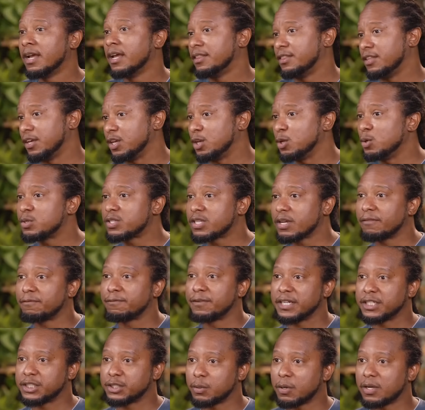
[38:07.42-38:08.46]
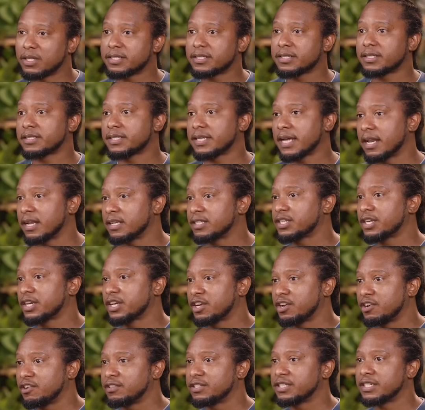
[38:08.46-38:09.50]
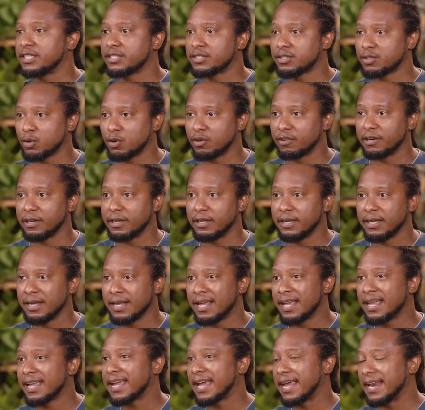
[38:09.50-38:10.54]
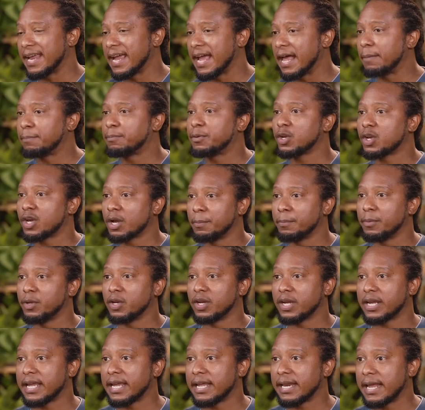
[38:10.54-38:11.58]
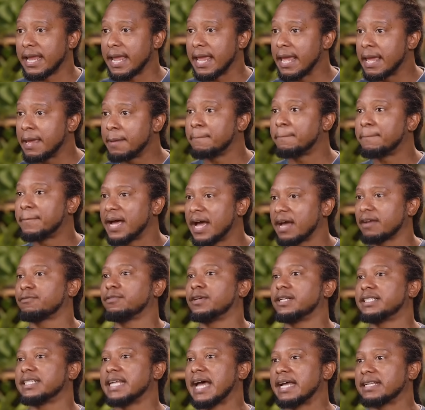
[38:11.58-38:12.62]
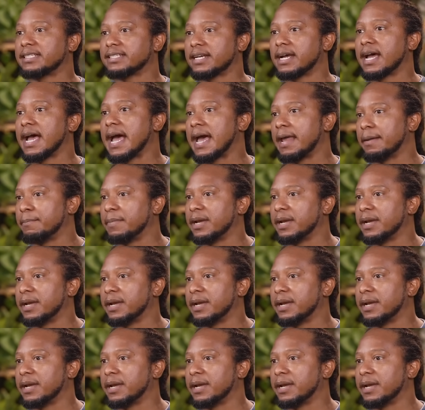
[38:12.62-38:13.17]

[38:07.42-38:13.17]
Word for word: The use of visuals to tell a security story can help you communicate impactful data and